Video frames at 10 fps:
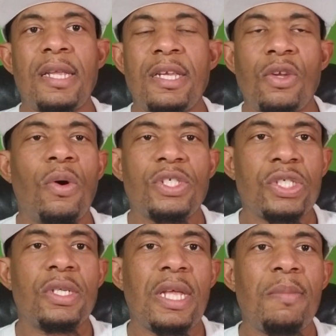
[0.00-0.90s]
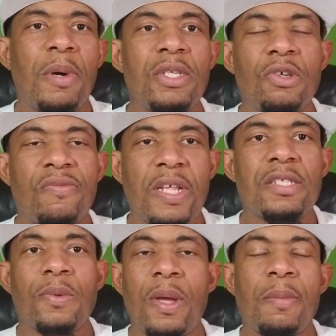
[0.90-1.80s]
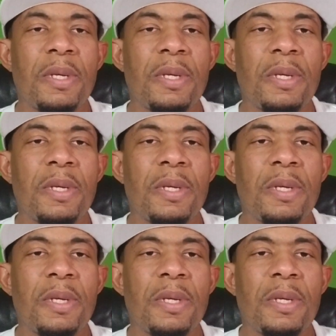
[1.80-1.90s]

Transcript: and nor should they budge off that square